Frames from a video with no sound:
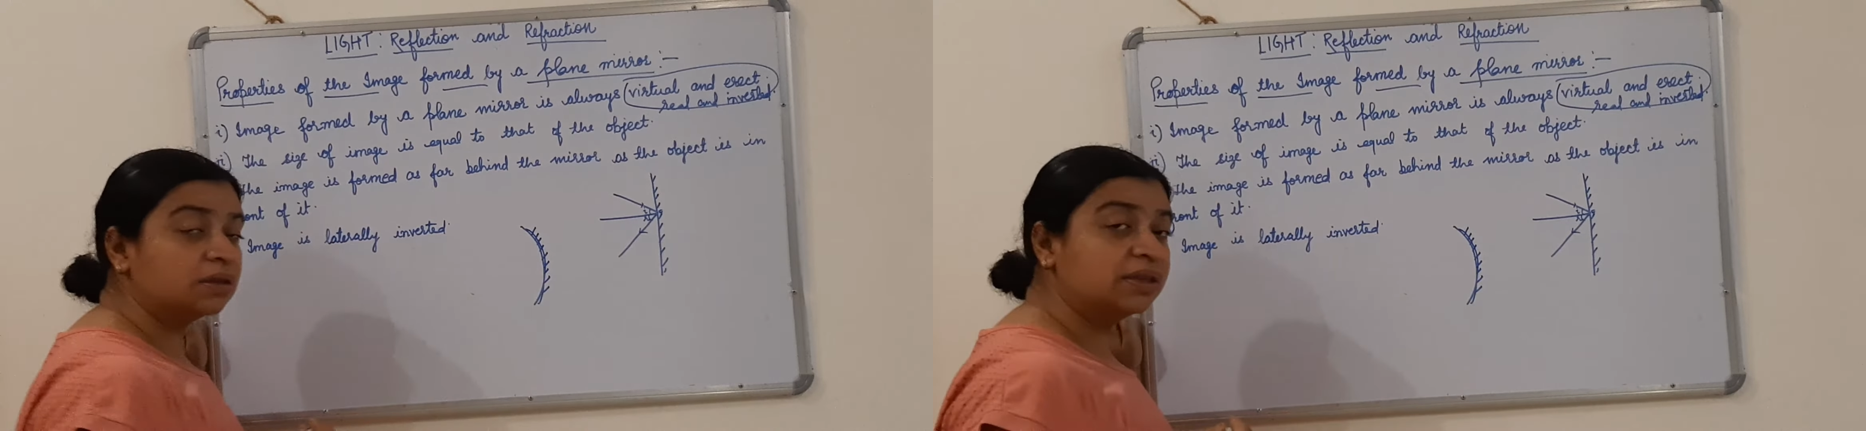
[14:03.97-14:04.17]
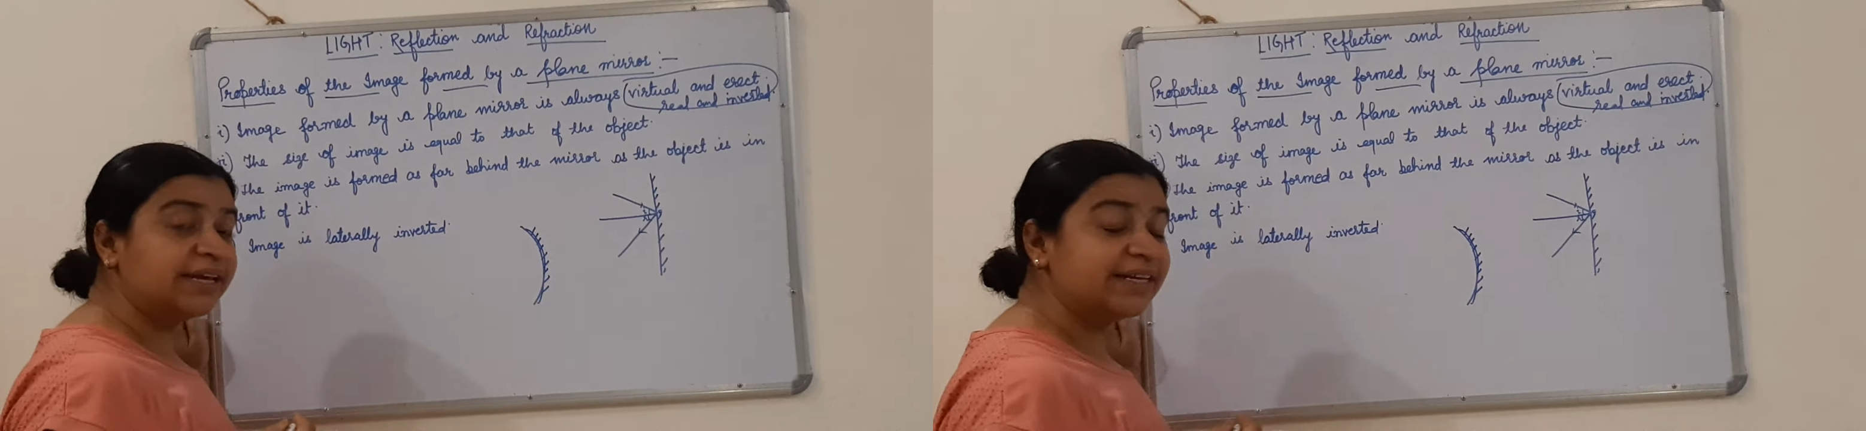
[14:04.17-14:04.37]

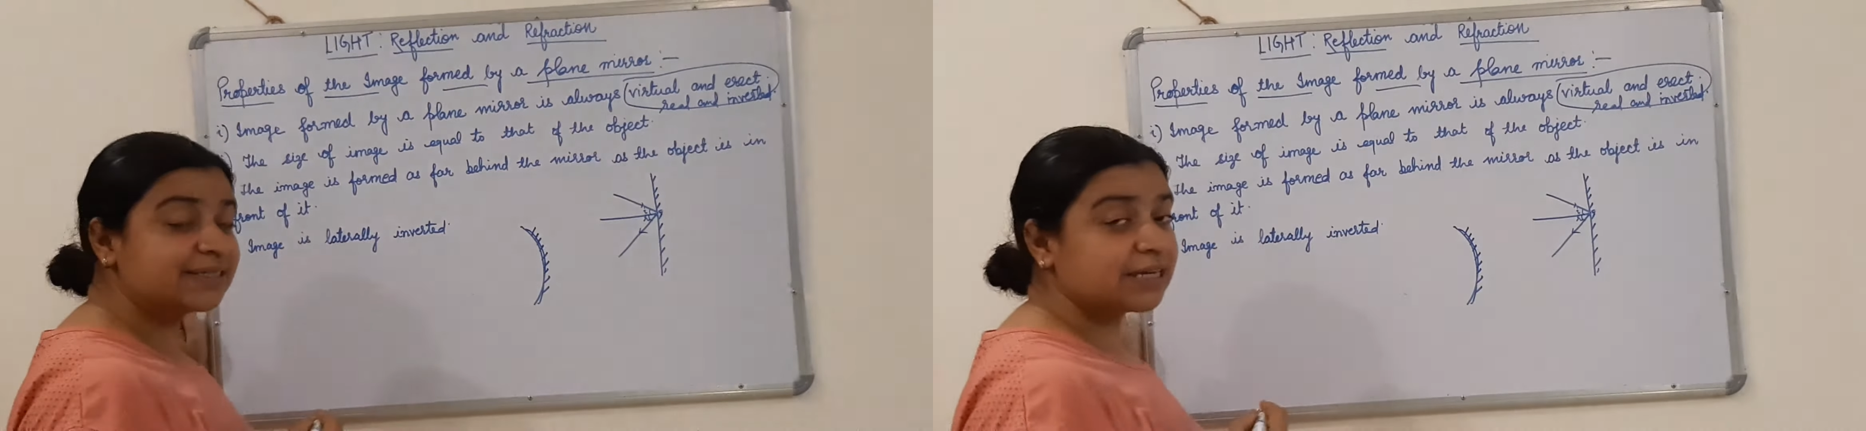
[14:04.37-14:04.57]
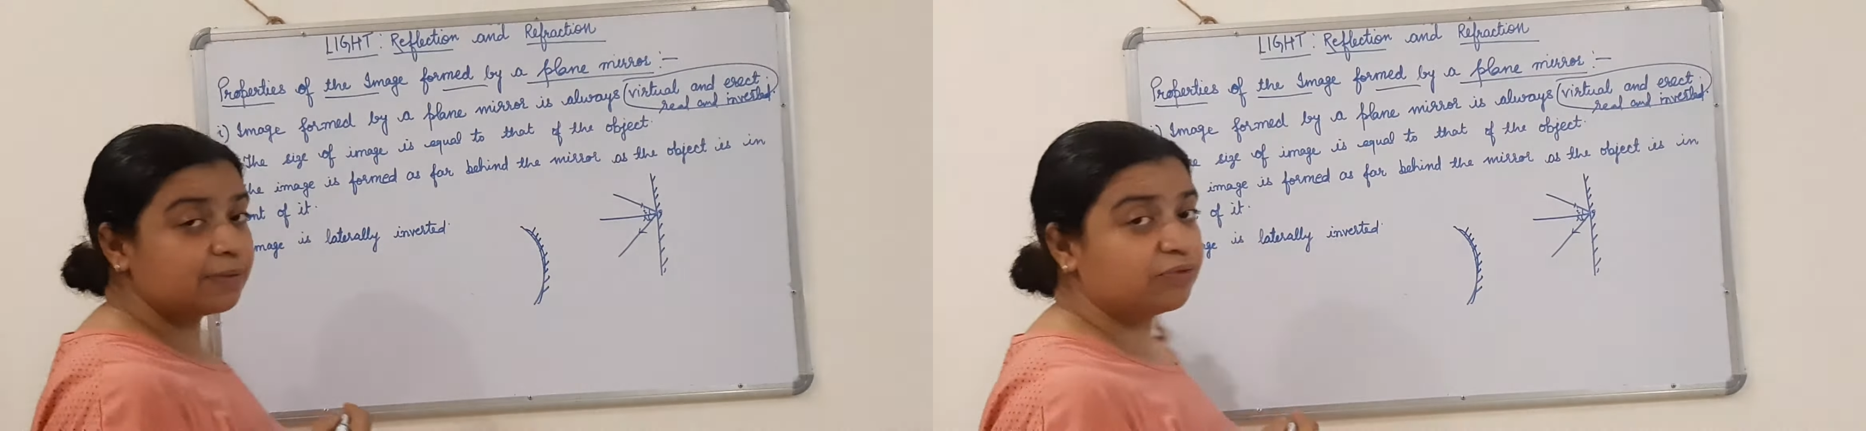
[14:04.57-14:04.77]
these
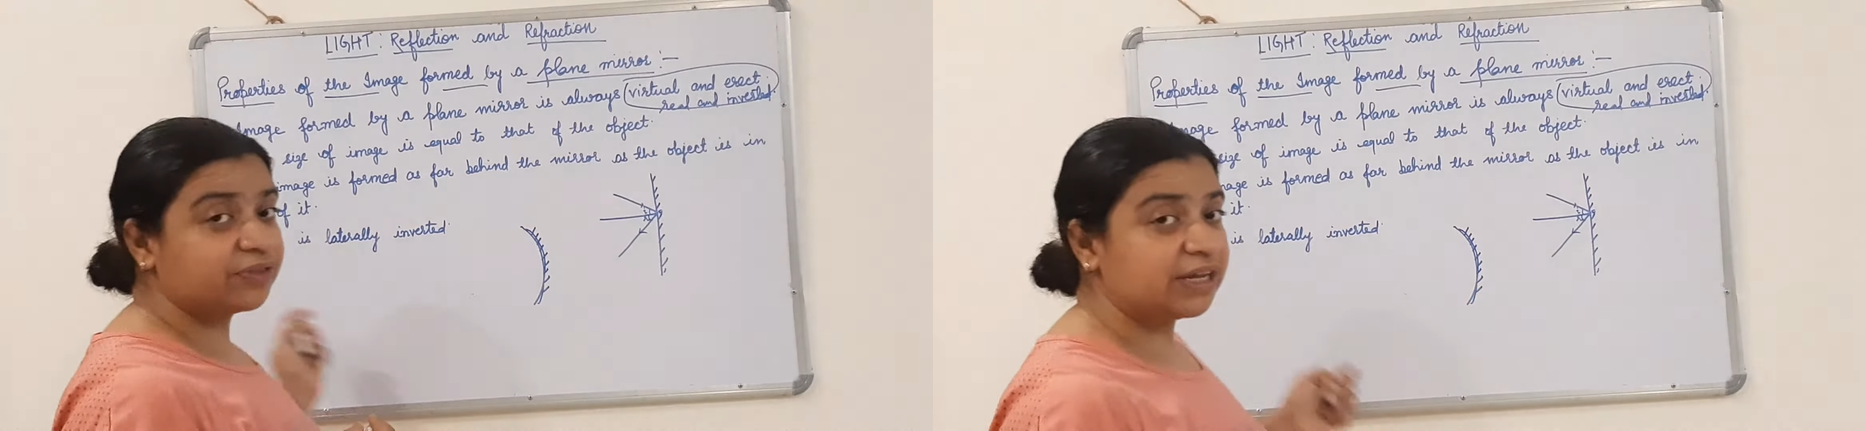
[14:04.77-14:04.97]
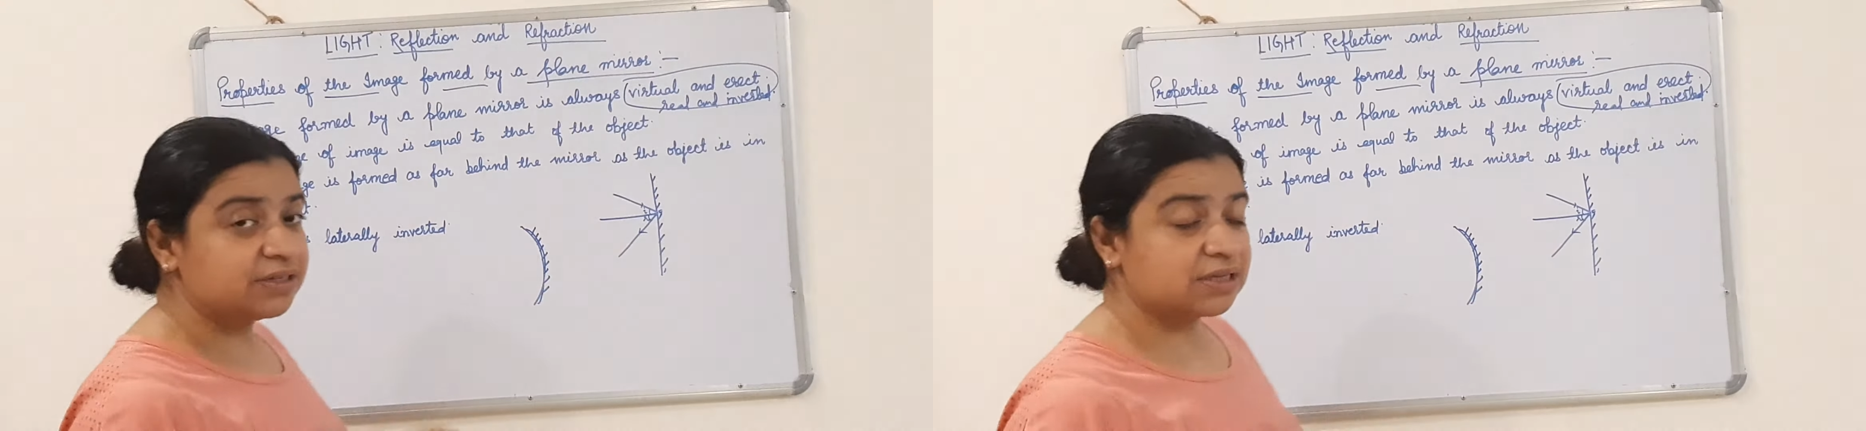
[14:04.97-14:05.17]
type of
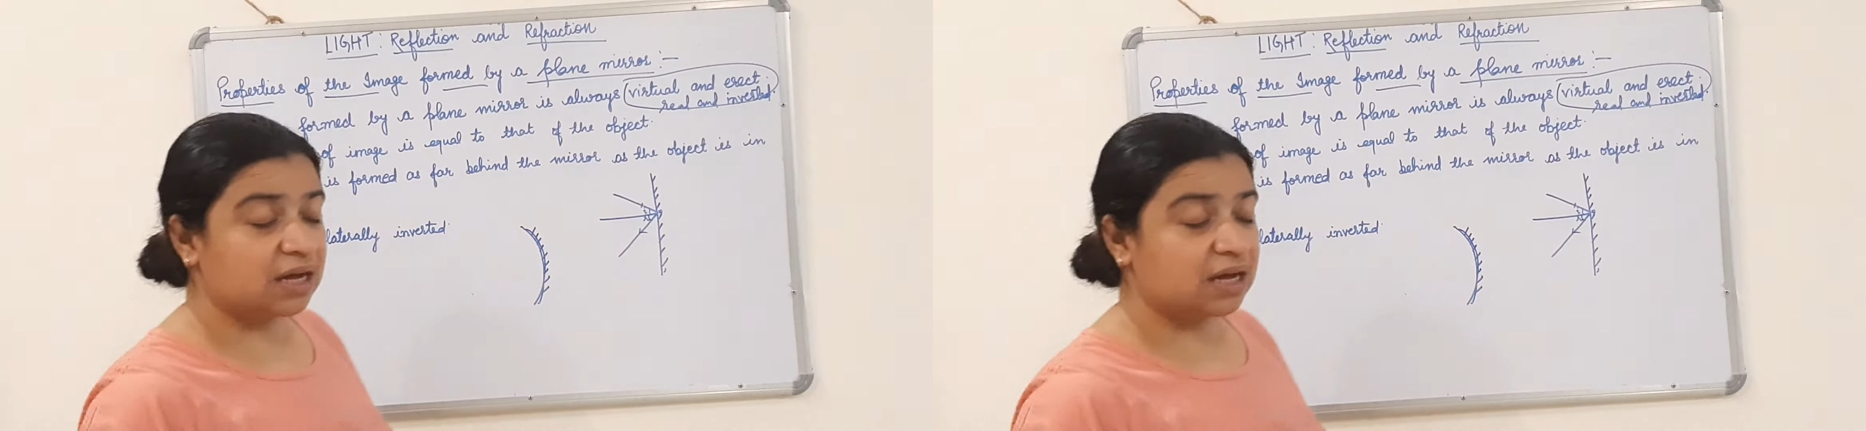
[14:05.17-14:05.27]
things.